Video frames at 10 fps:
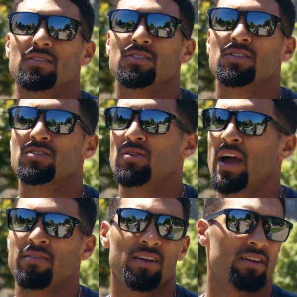just
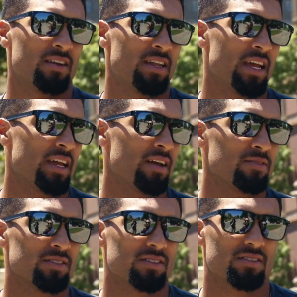driving here today, I
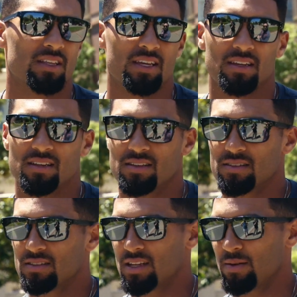was just
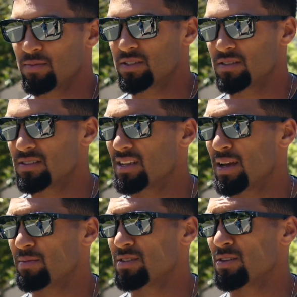thinking,
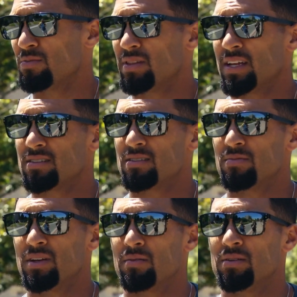I'm so blessed to
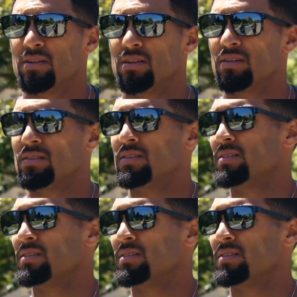be able to